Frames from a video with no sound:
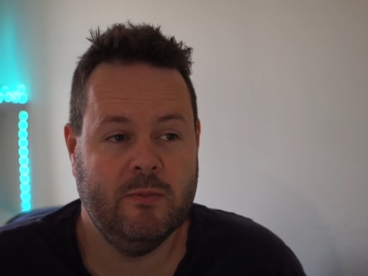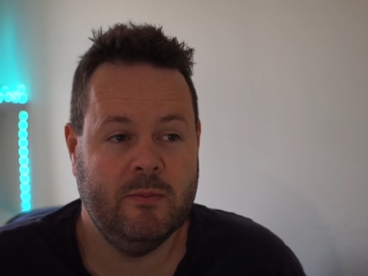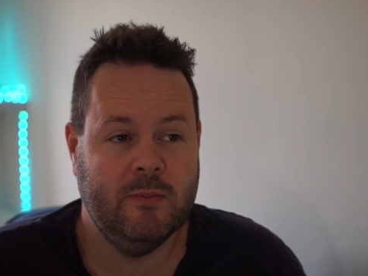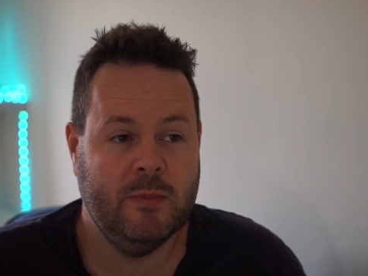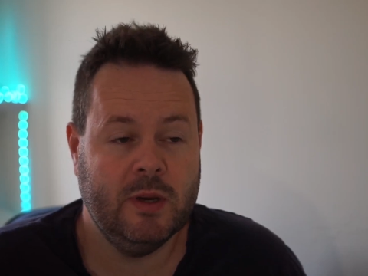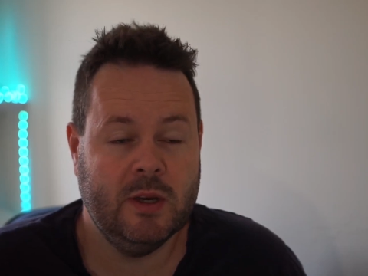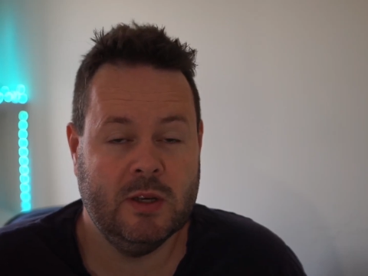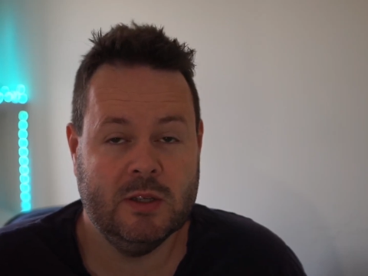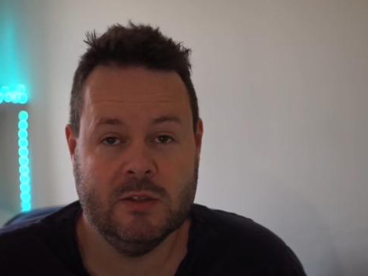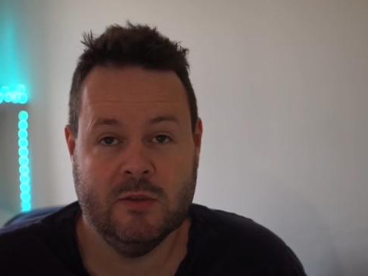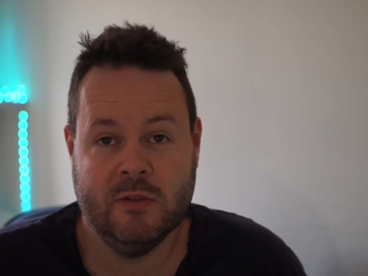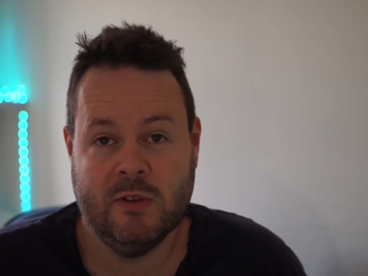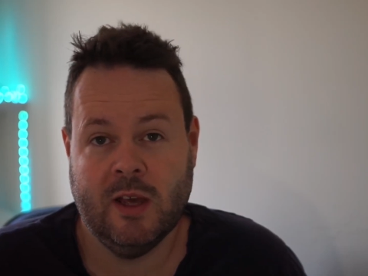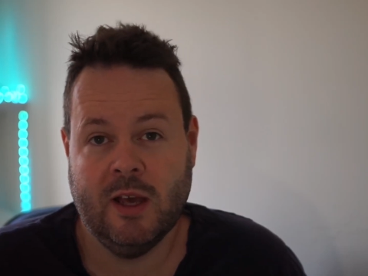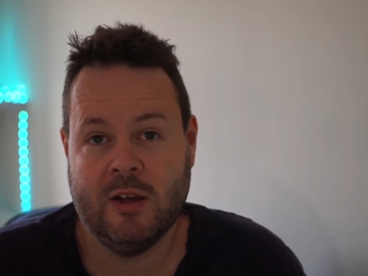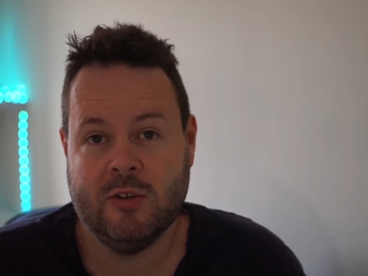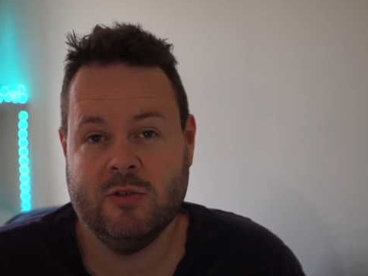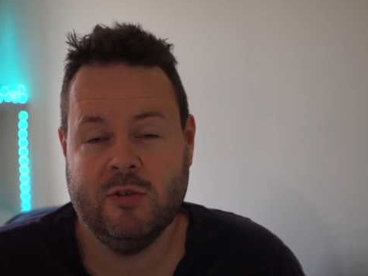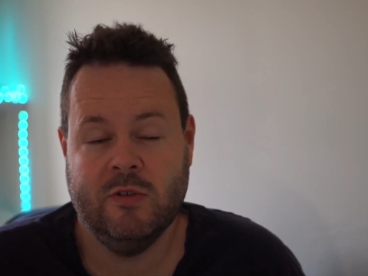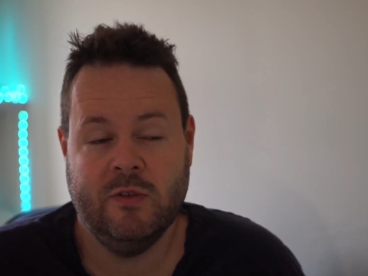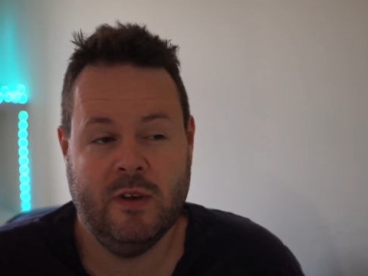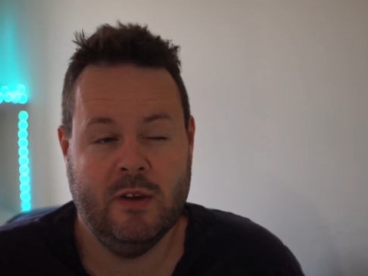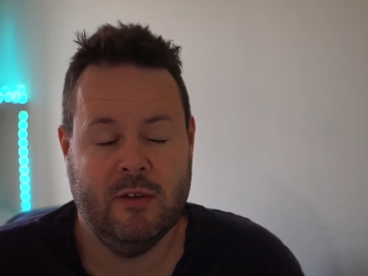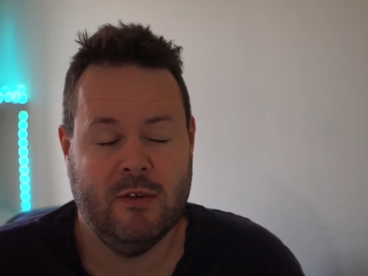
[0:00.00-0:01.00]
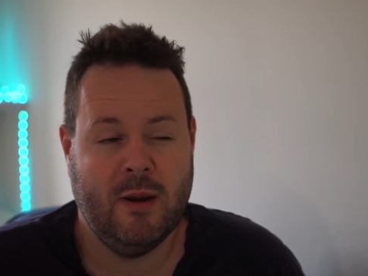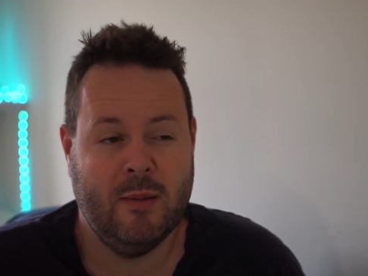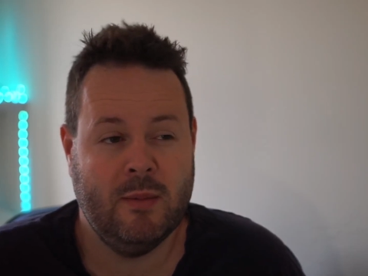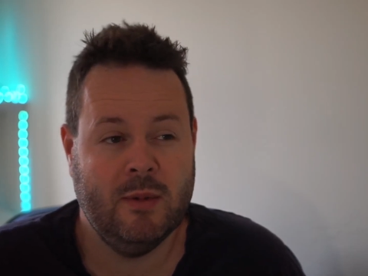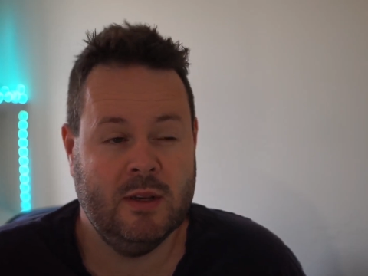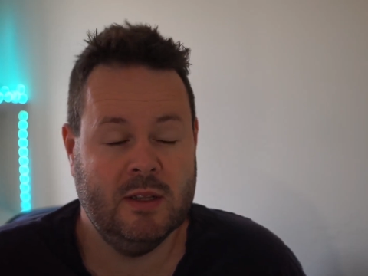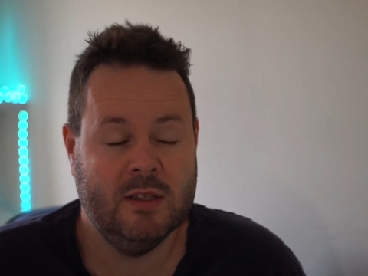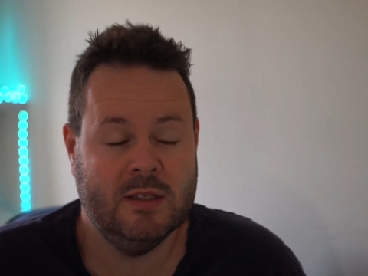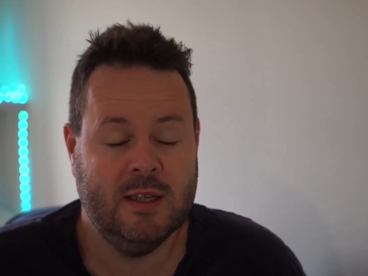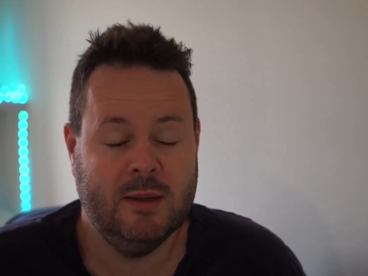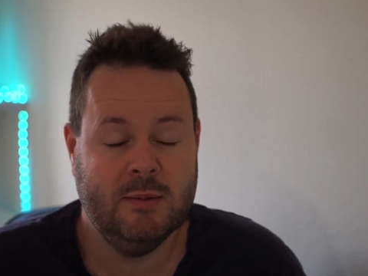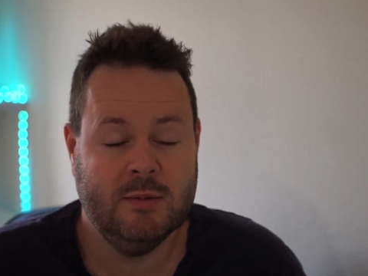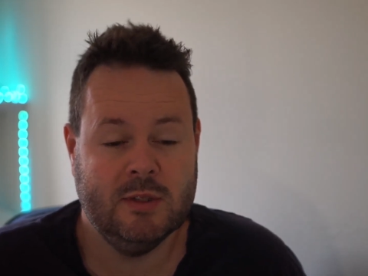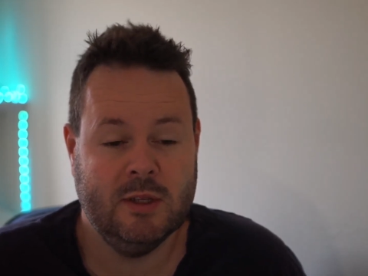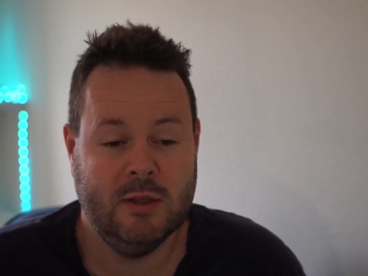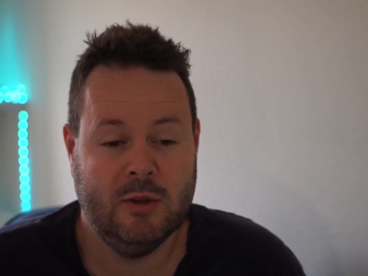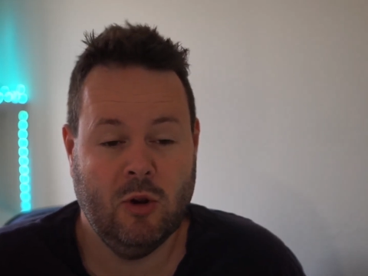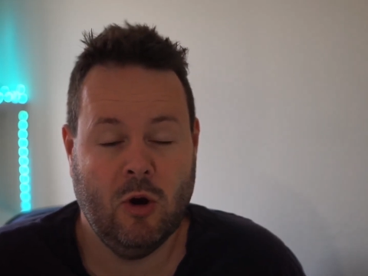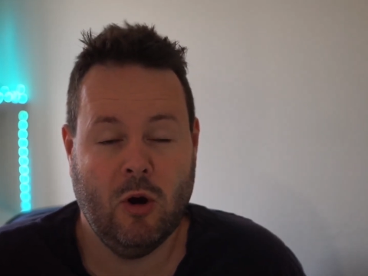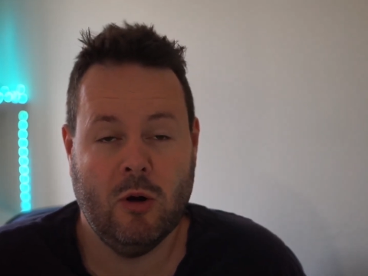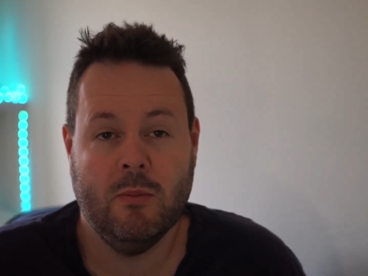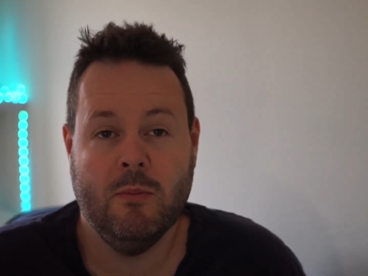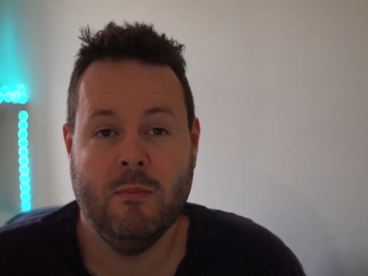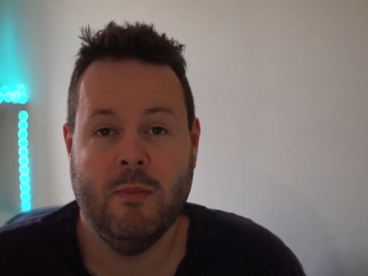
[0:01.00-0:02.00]
because of the extra VRAM, and it seems to
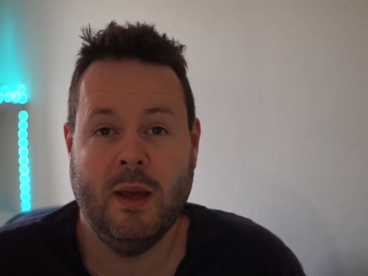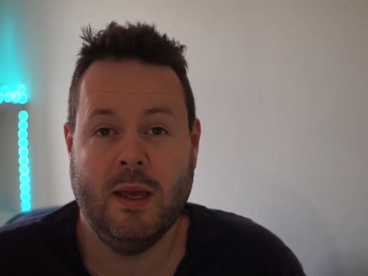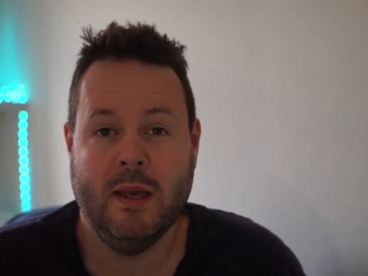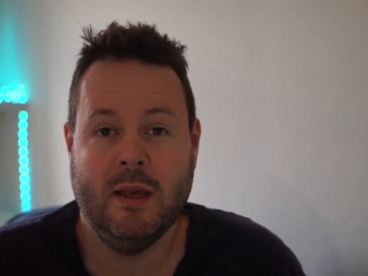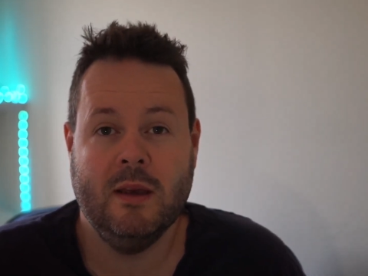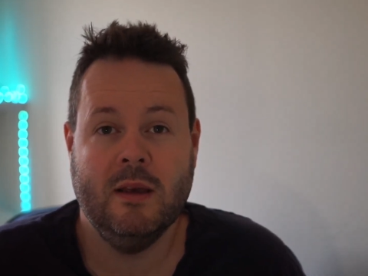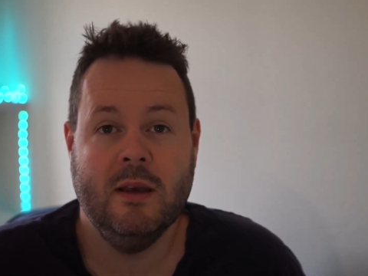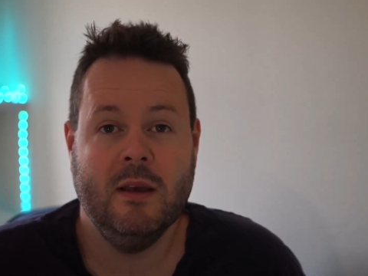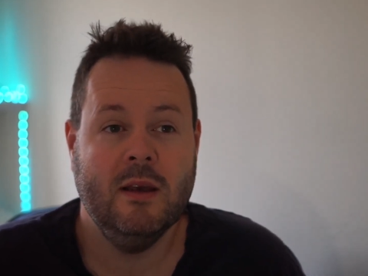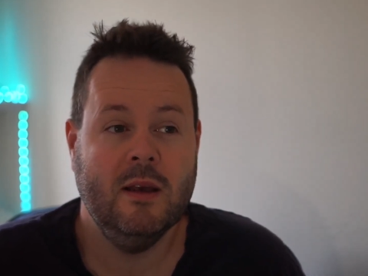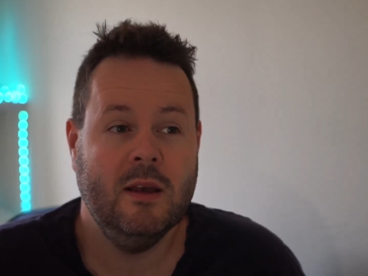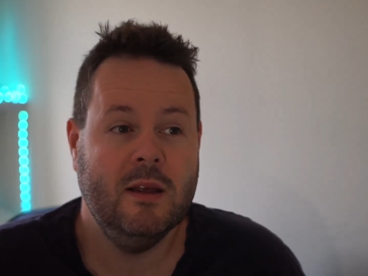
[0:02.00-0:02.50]
not make